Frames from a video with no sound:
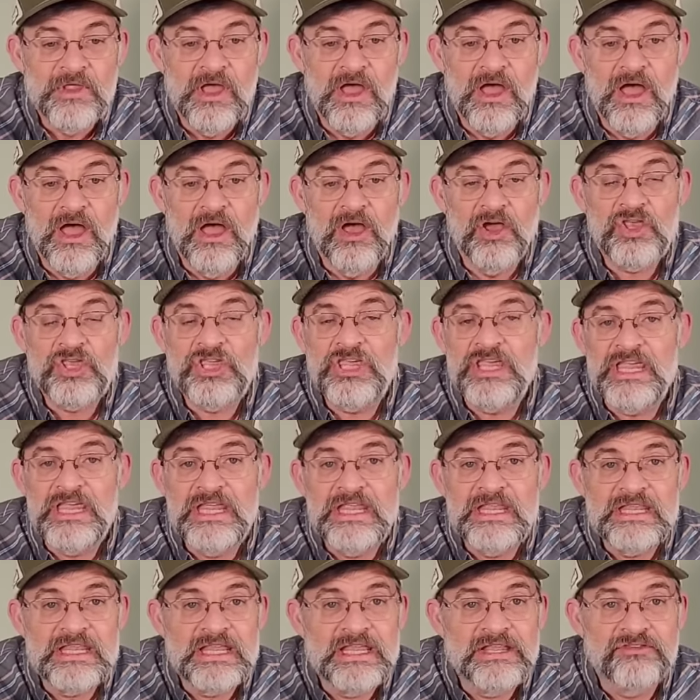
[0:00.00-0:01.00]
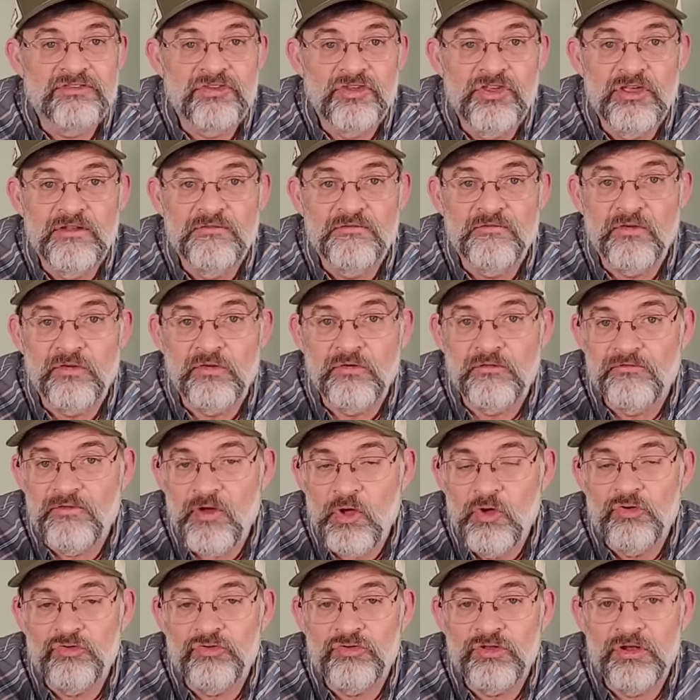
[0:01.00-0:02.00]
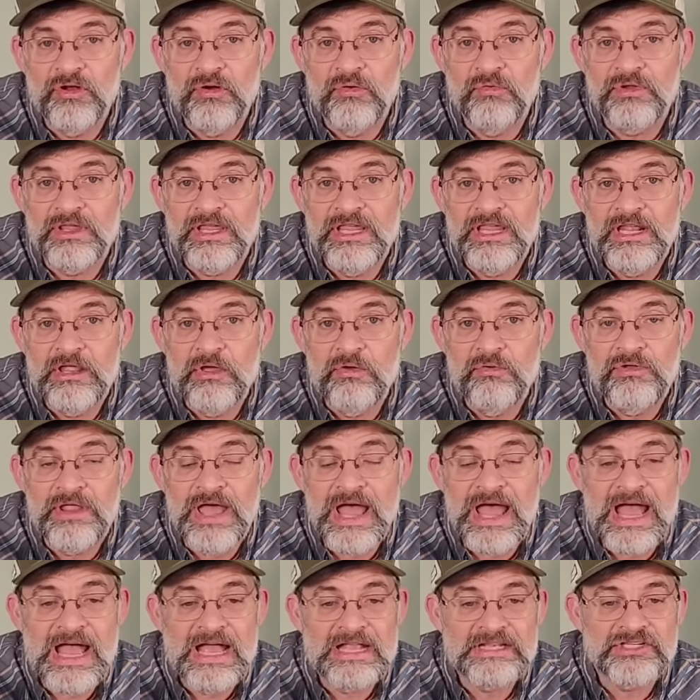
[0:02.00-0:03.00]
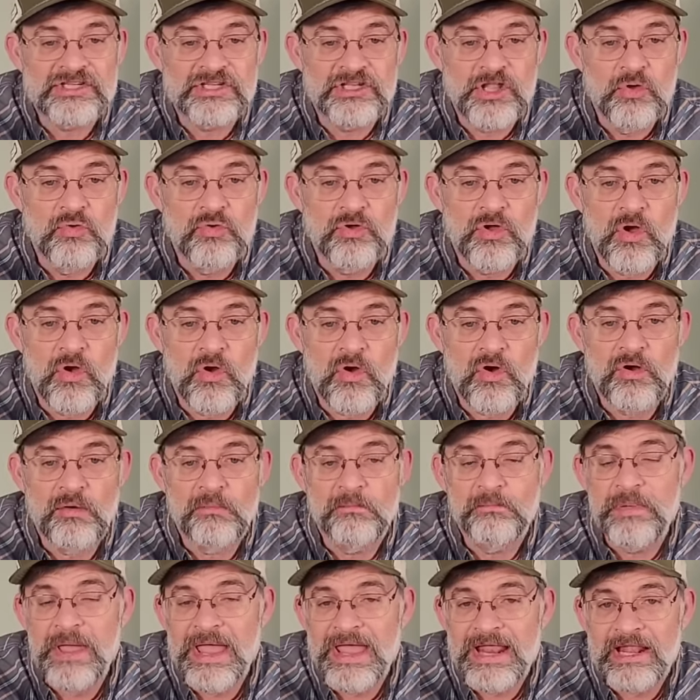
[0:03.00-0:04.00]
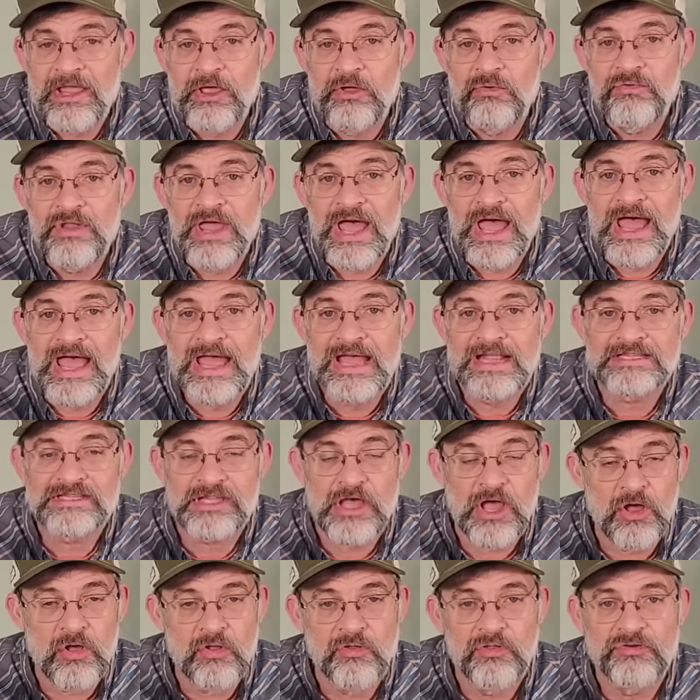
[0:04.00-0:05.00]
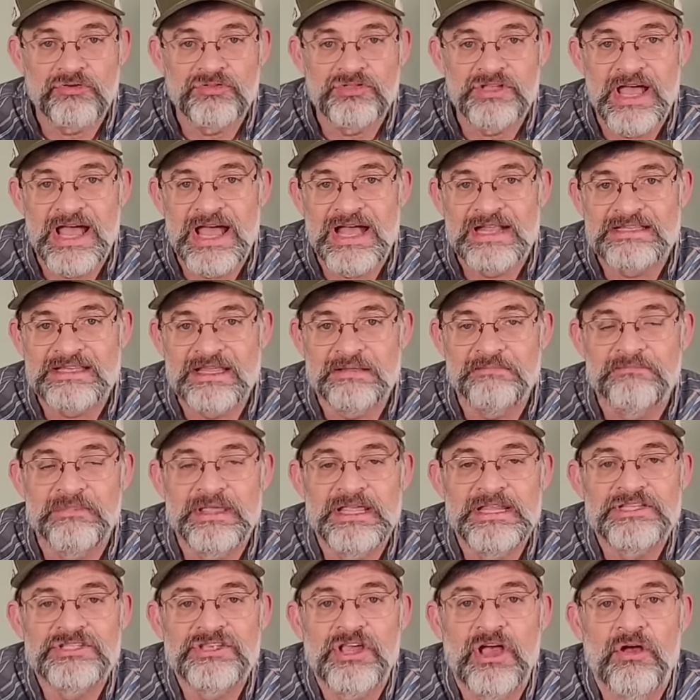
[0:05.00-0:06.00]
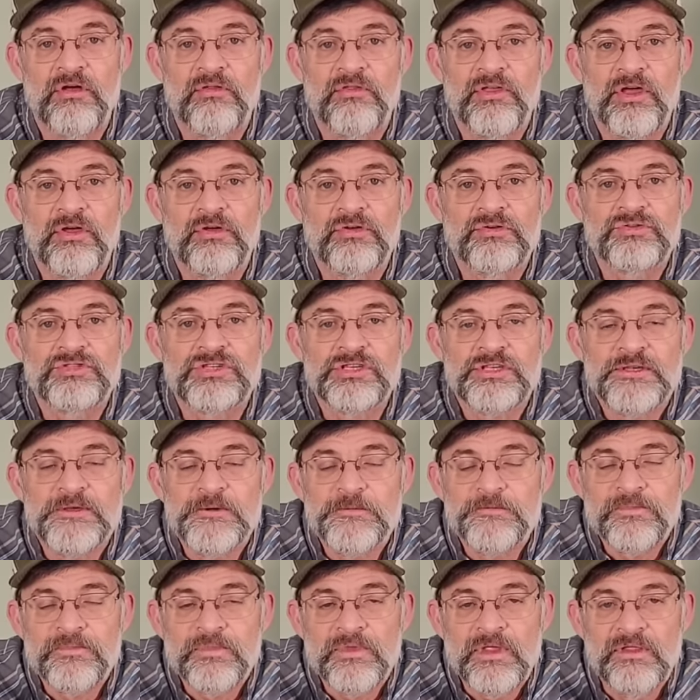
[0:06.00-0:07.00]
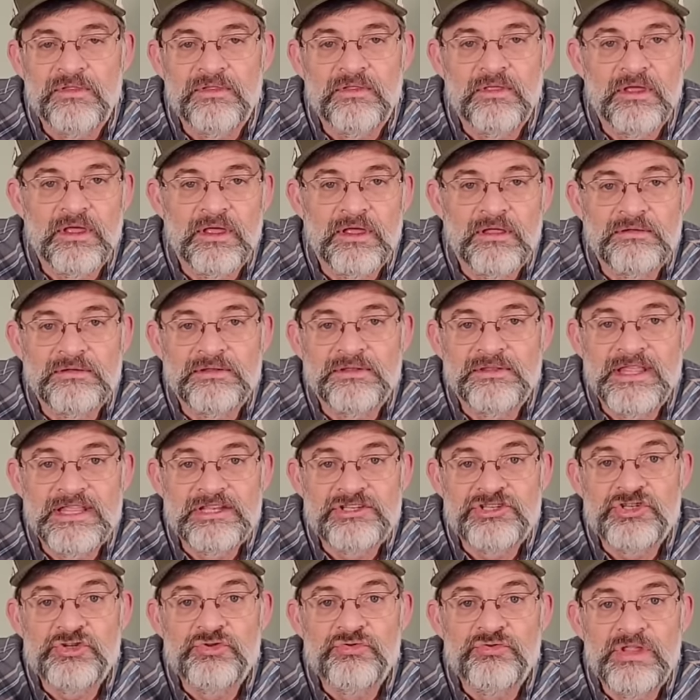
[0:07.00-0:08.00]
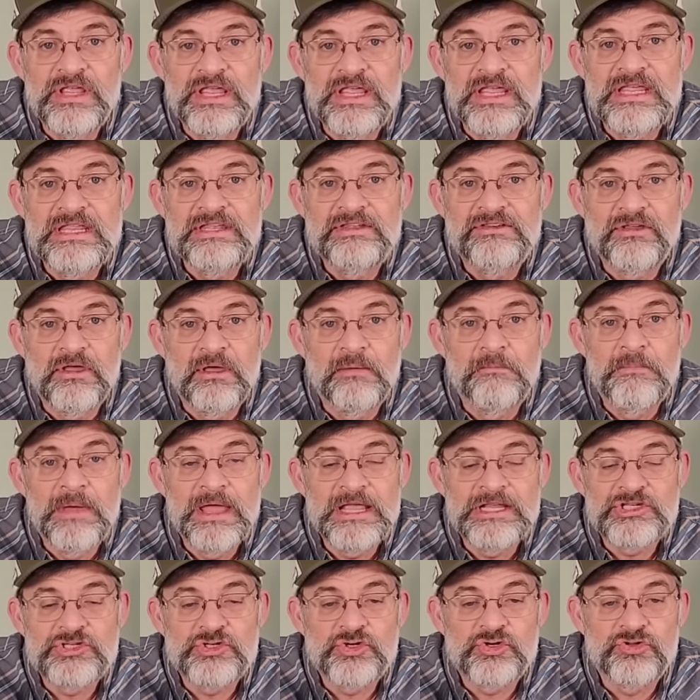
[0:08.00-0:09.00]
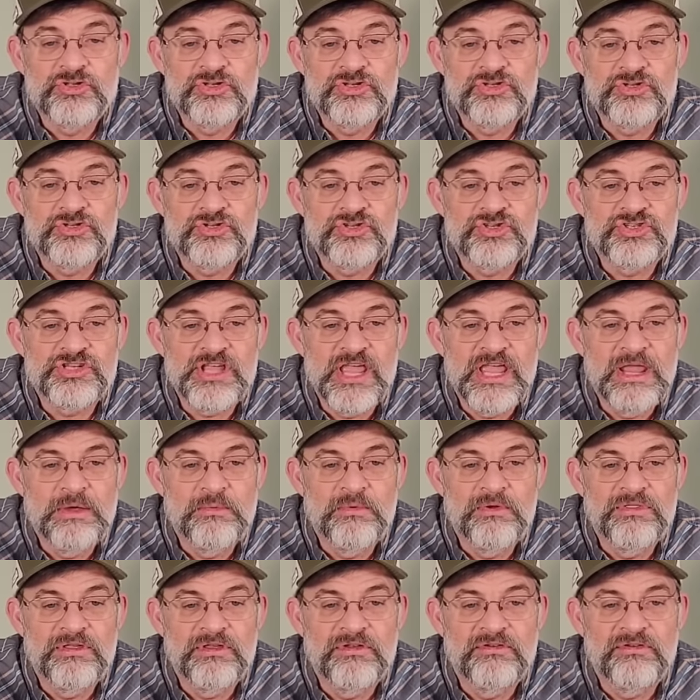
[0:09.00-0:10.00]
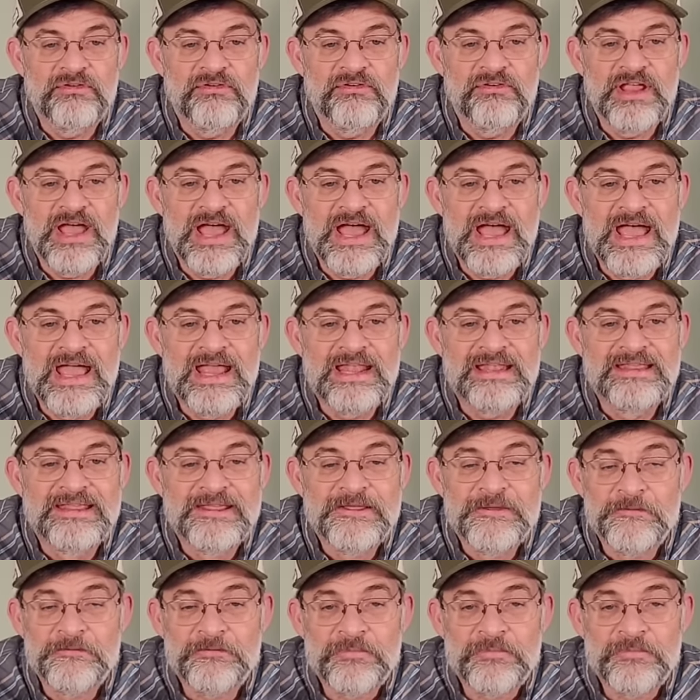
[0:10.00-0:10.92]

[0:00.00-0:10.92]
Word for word: Uh, key, it's good for folks that are on keto diets, low carb, paleo diets, all those diets. It meets all those the that you need to make sure that you're staying within your diet.